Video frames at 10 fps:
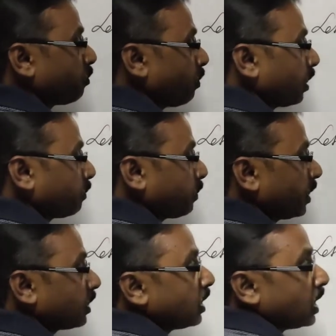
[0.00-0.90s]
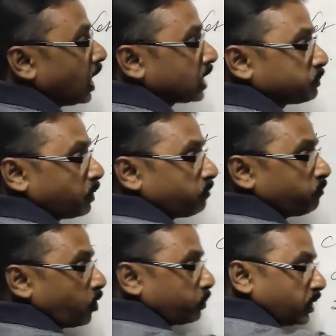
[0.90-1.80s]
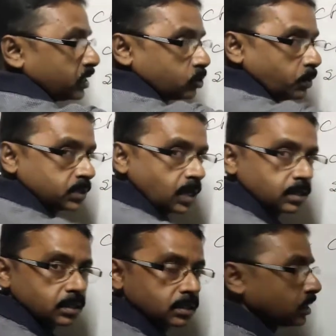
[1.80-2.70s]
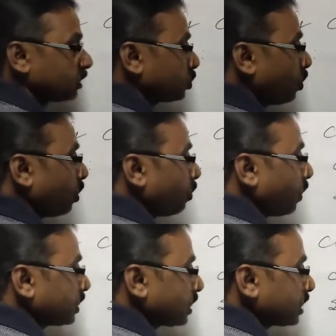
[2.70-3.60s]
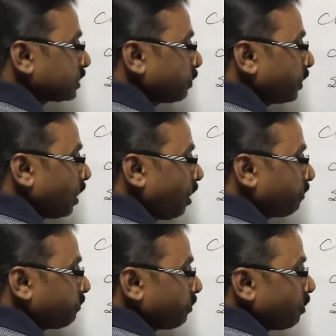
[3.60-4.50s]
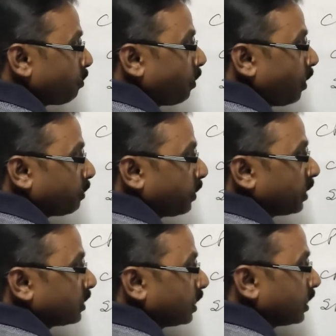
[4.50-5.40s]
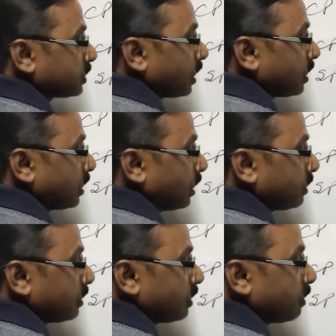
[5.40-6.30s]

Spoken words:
1 pen? SP of 4 pen is rupees 100. So what is SP of 1 pen? That is 100